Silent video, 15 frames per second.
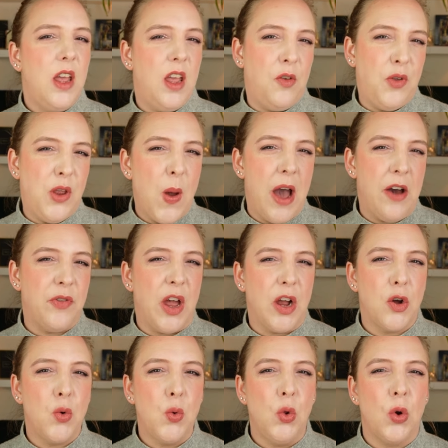if you have
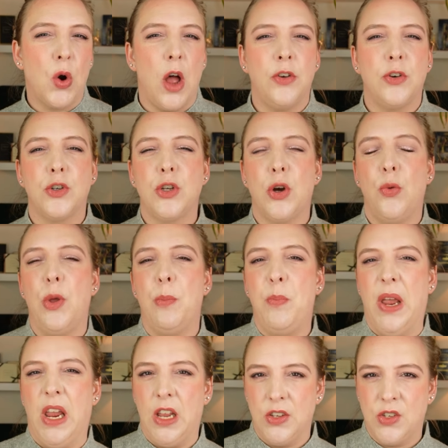that cooler undertone, the
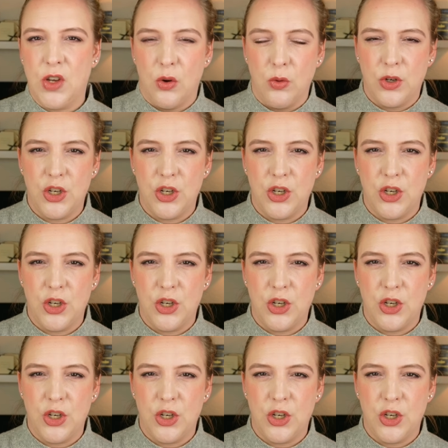pink is going